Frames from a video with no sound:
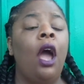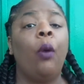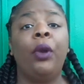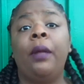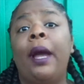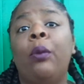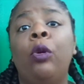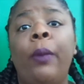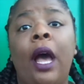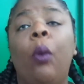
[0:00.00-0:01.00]
renting my
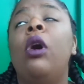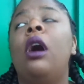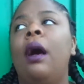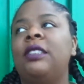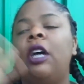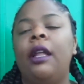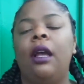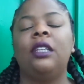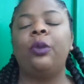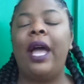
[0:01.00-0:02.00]
room out. Well, so
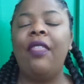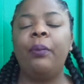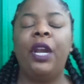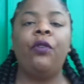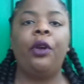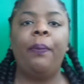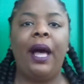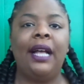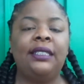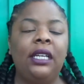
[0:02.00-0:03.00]
I had the money for the
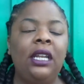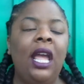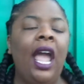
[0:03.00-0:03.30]
deposit,